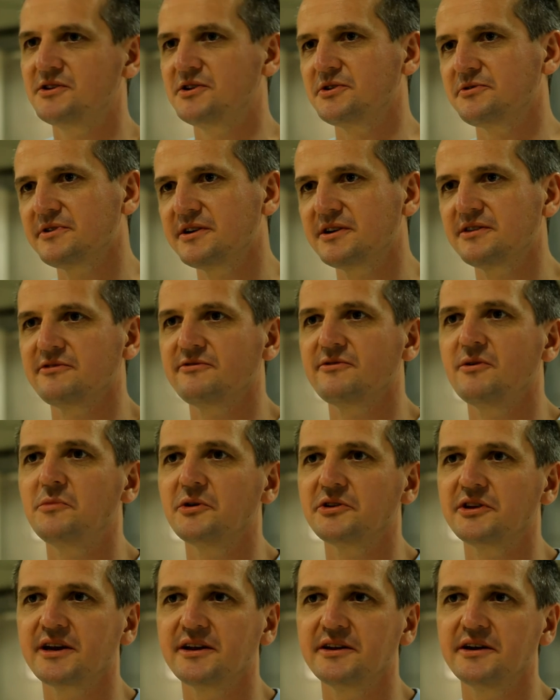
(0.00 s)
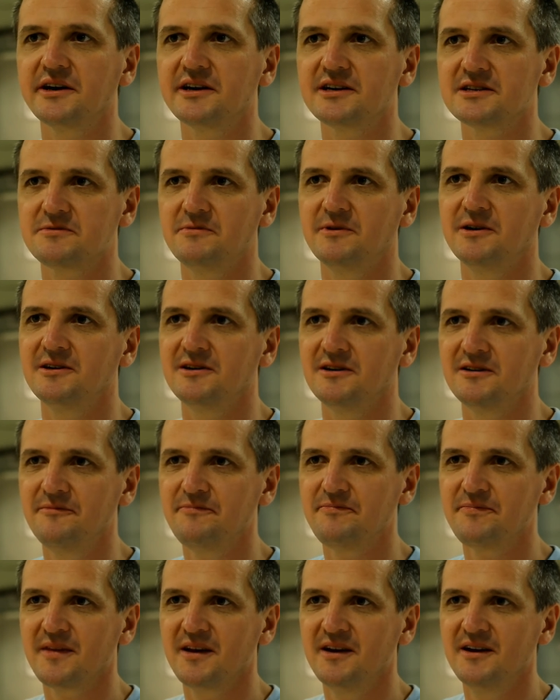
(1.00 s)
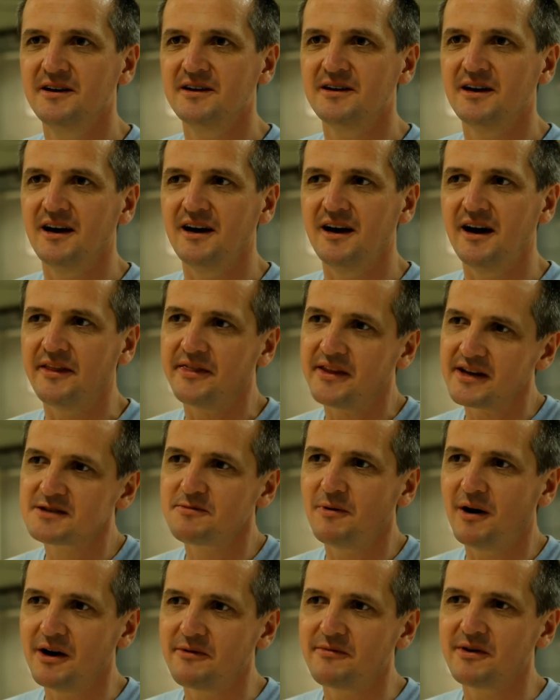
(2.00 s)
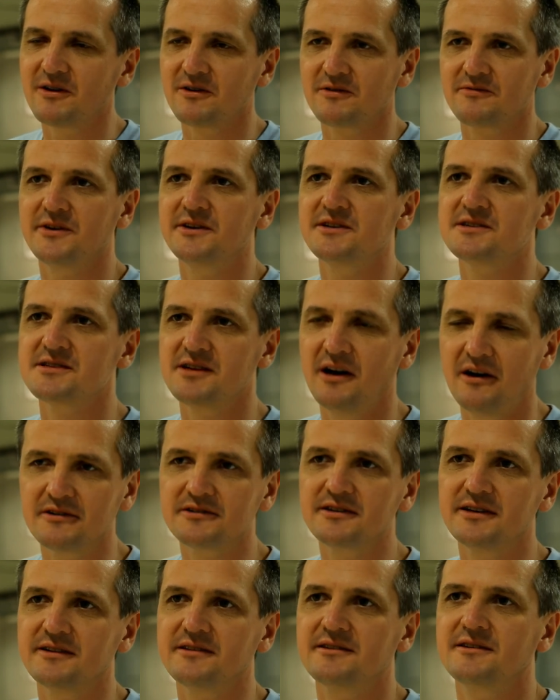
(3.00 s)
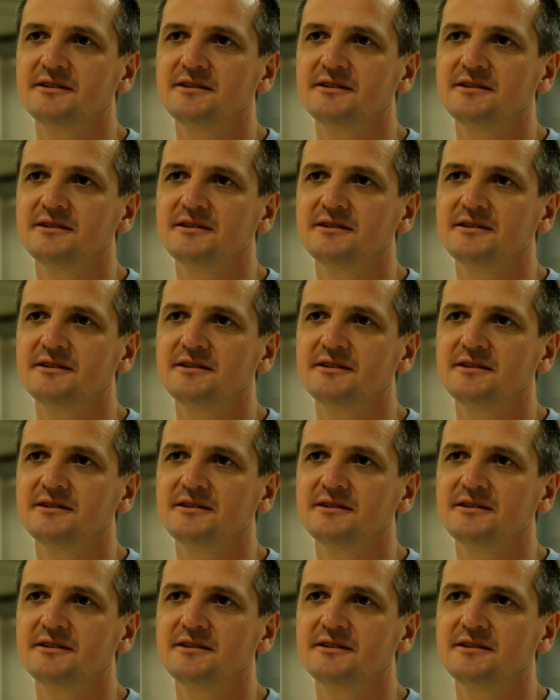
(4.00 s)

during the Robotic Day as well. And that's why we already started,